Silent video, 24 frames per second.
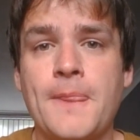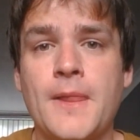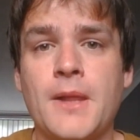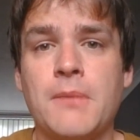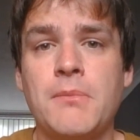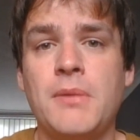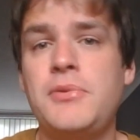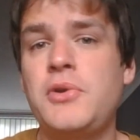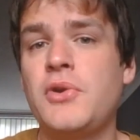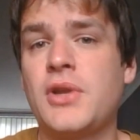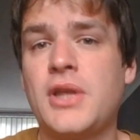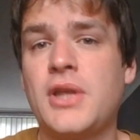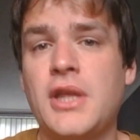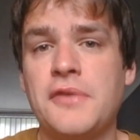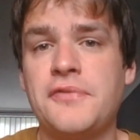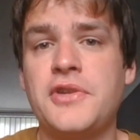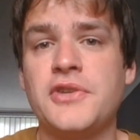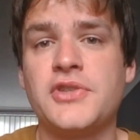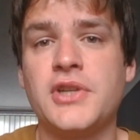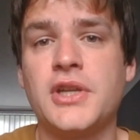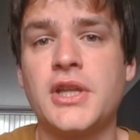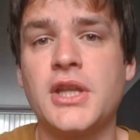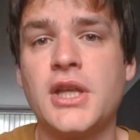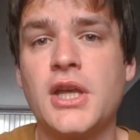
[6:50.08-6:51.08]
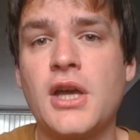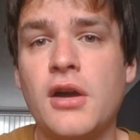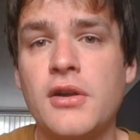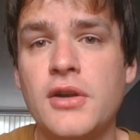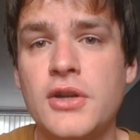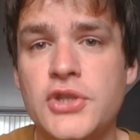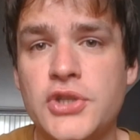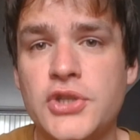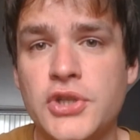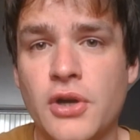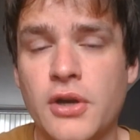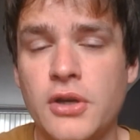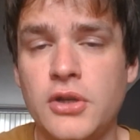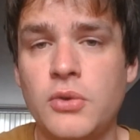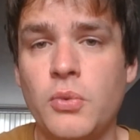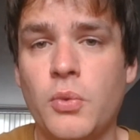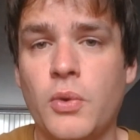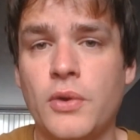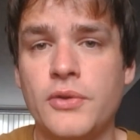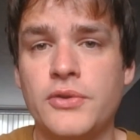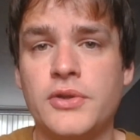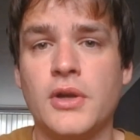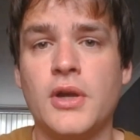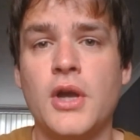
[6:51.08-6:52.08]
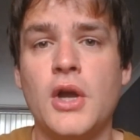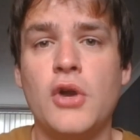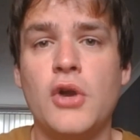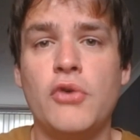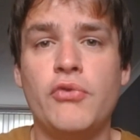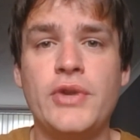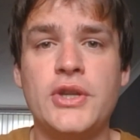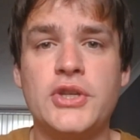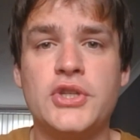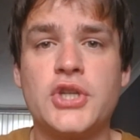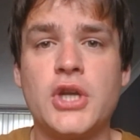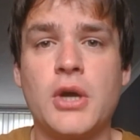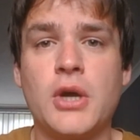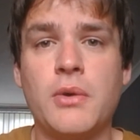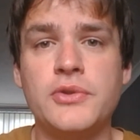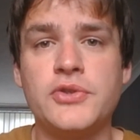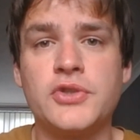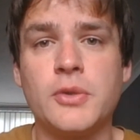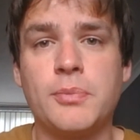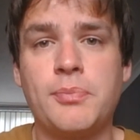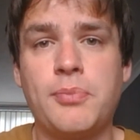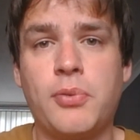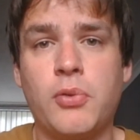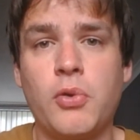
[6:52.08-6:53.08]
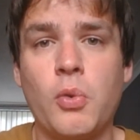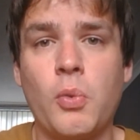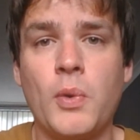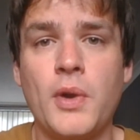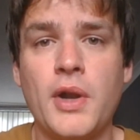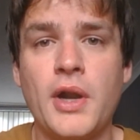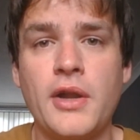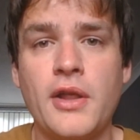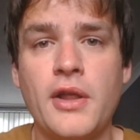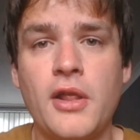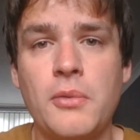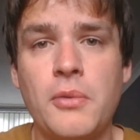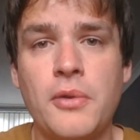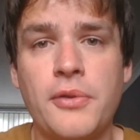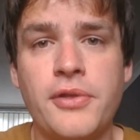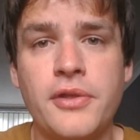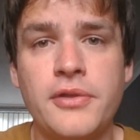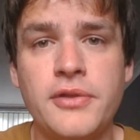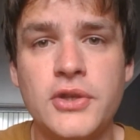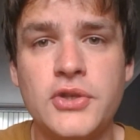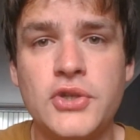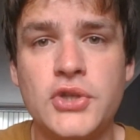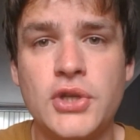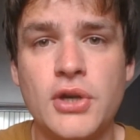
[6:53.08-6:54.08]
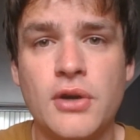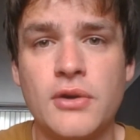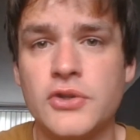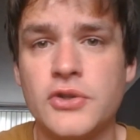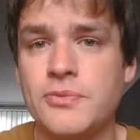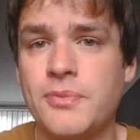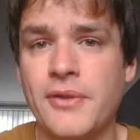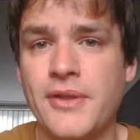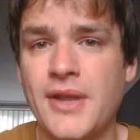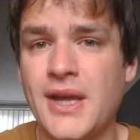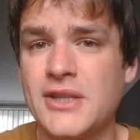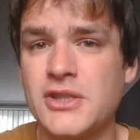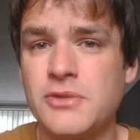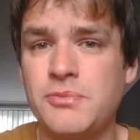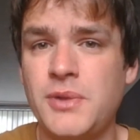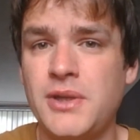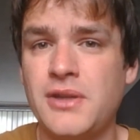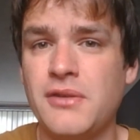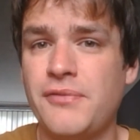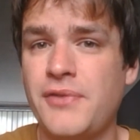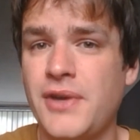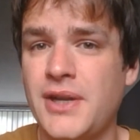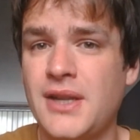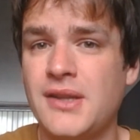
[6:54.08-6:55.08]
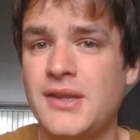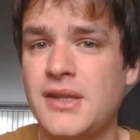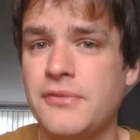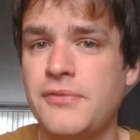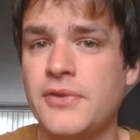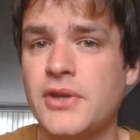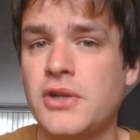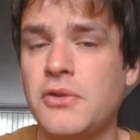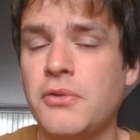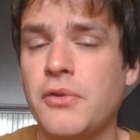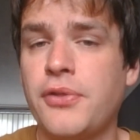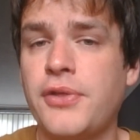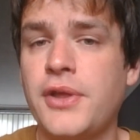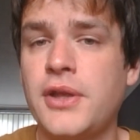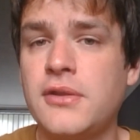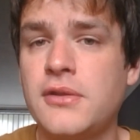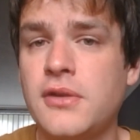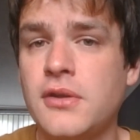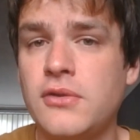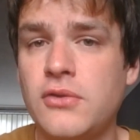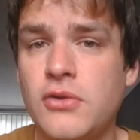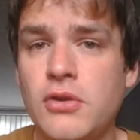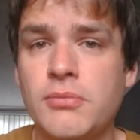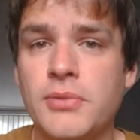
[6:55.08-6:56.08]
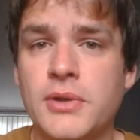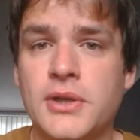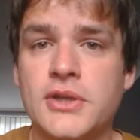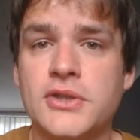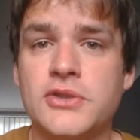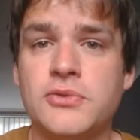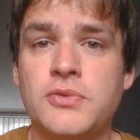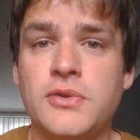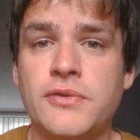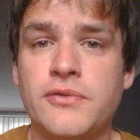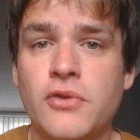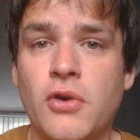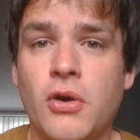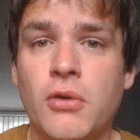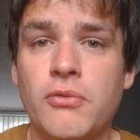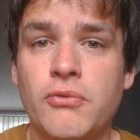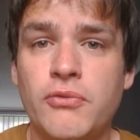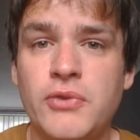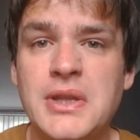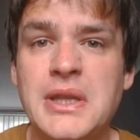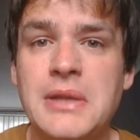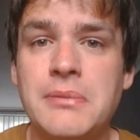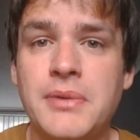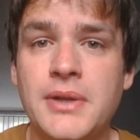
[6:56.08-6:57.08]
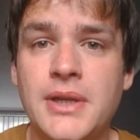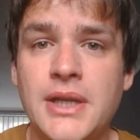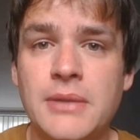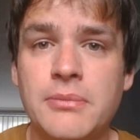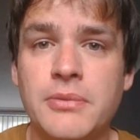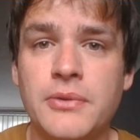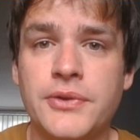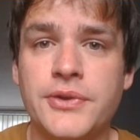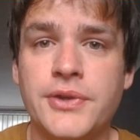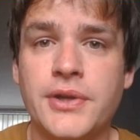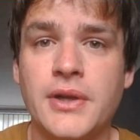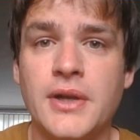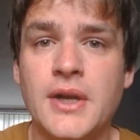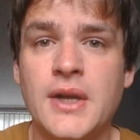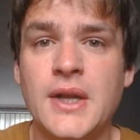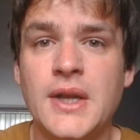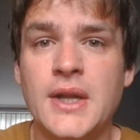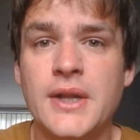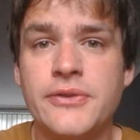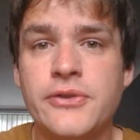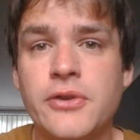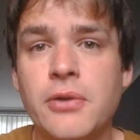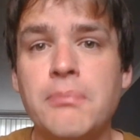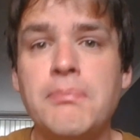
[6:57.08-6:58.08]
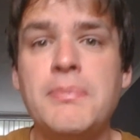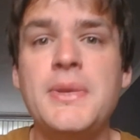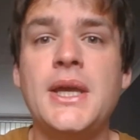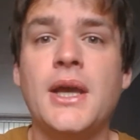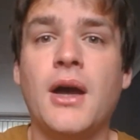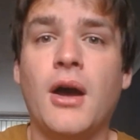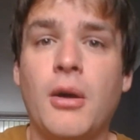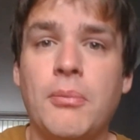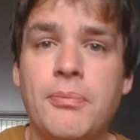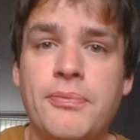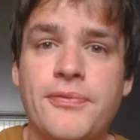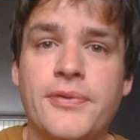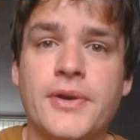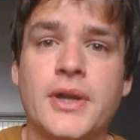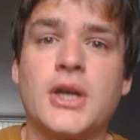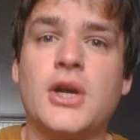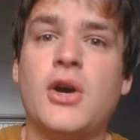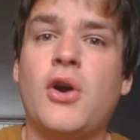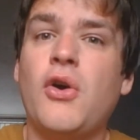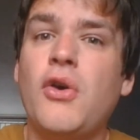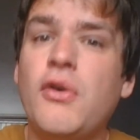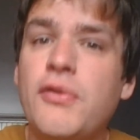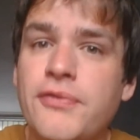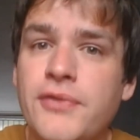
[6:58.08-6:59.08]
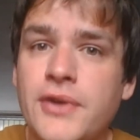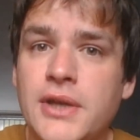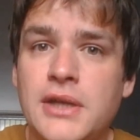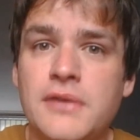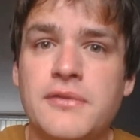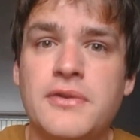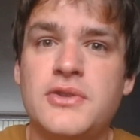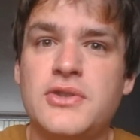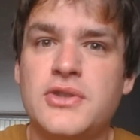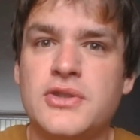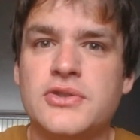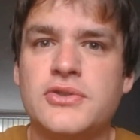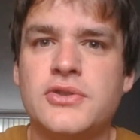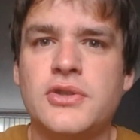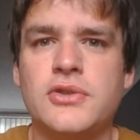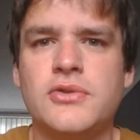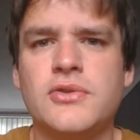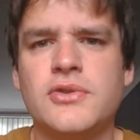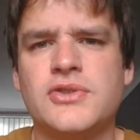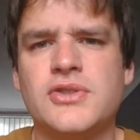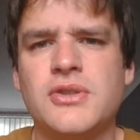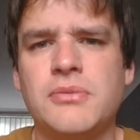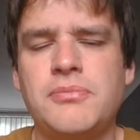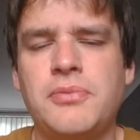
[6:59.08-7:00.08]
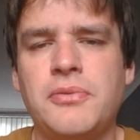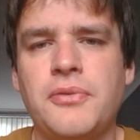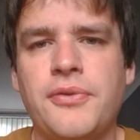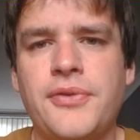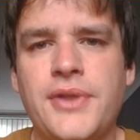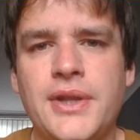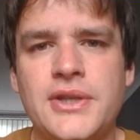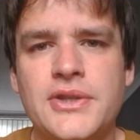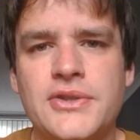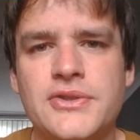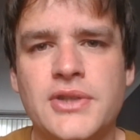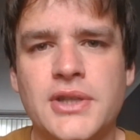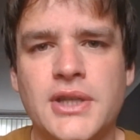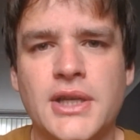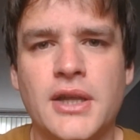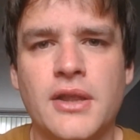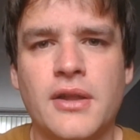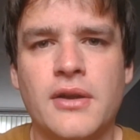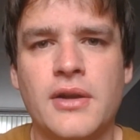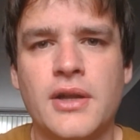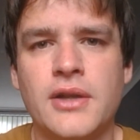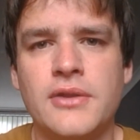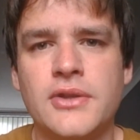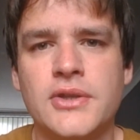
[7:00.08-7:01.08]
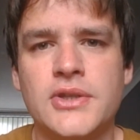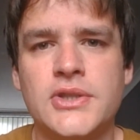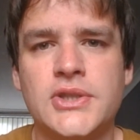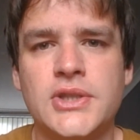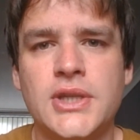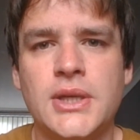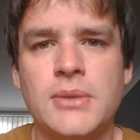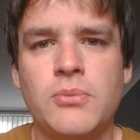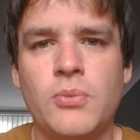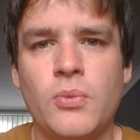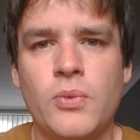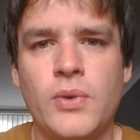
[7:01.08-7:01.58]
Maybe your gift is an encourager and you want to reach out and support one another within the church, but that's been a very difficult thing to do because we've not really been able to meet up for a coffee, even just to do simple things together in the same